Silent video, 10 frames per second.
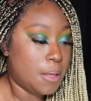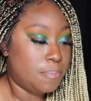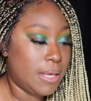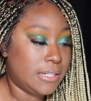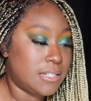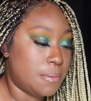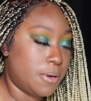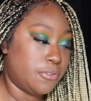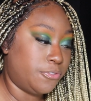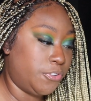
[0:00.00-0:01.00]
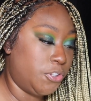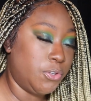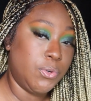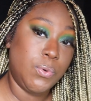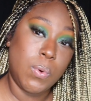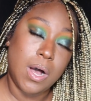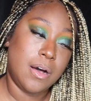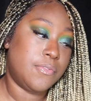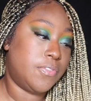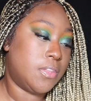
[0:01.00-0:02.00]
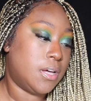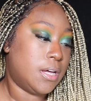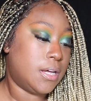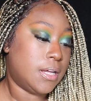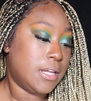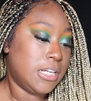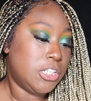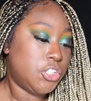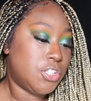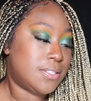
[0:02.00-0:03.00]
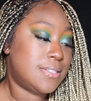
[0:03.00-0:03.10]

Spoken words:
picked up a few of the just